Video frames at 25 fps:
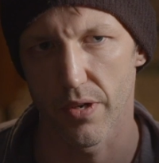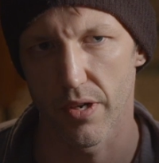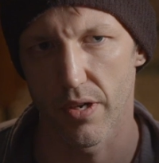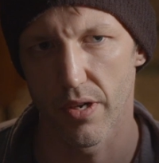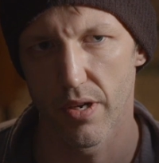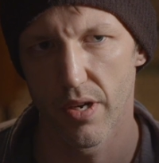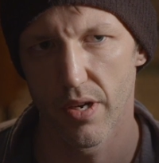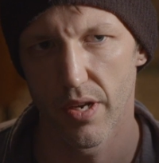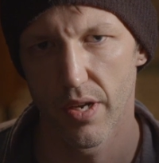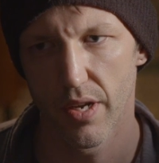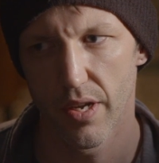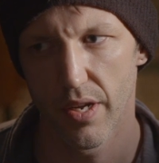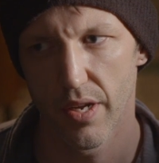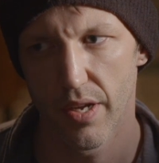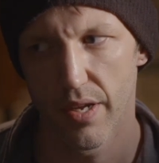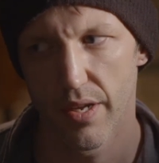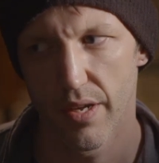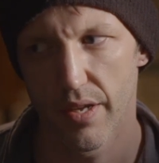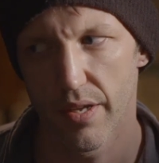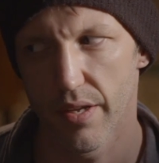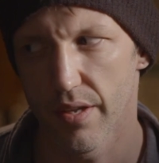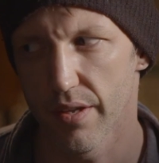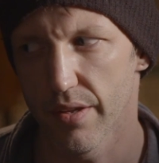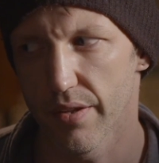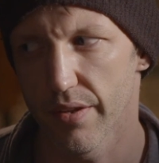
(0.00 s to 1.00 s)
where
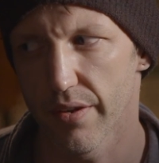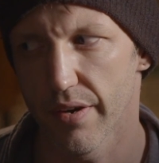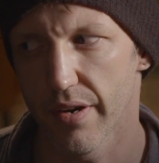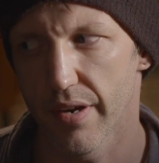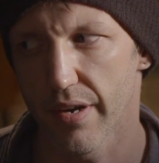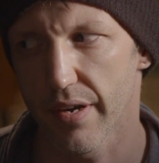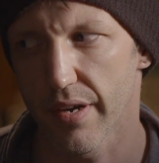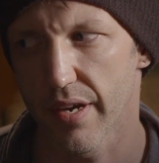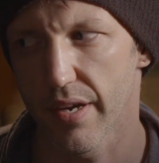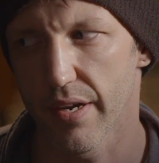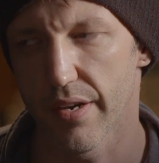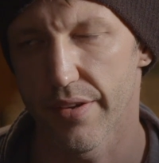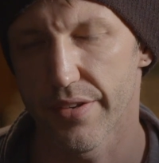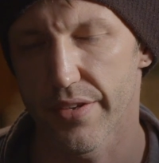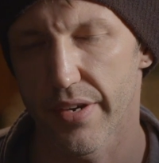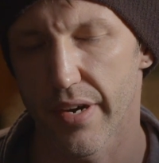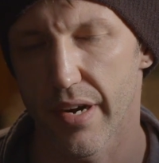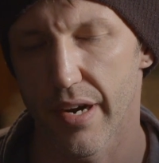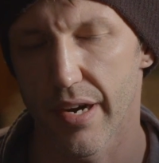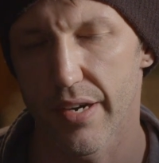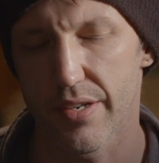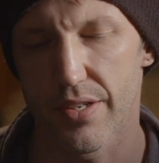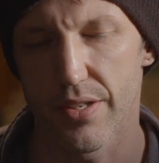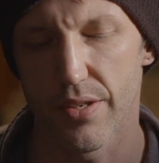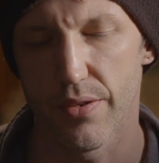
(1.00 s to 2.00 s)
they're not going to
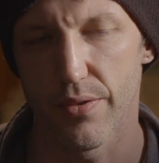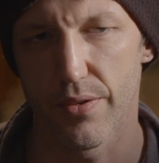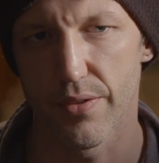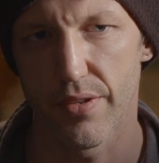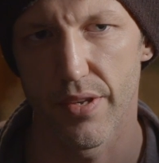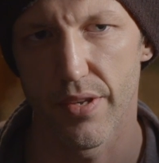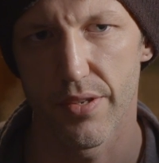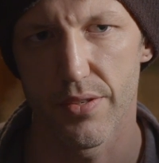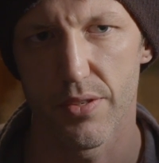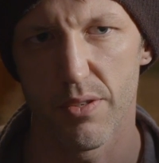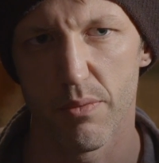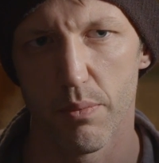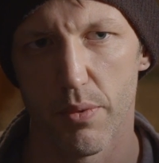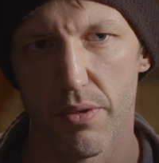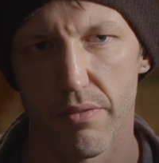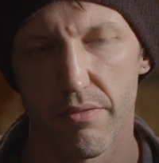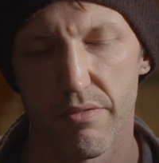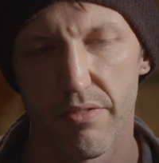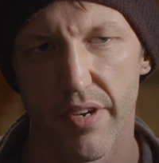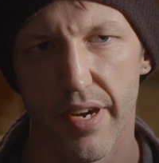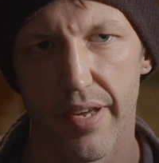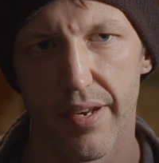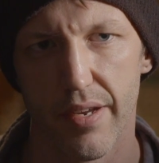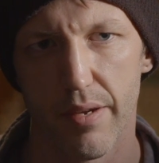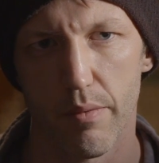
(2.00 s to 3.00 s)
talk to you unless you've been
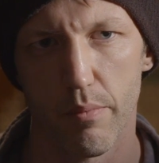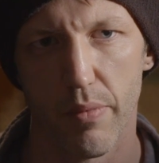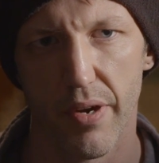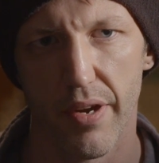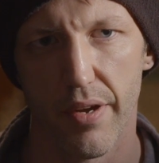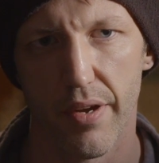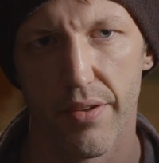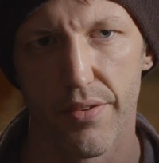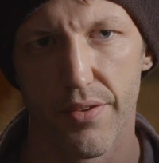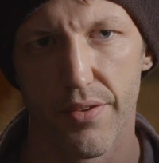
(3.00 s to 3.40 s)
vetted by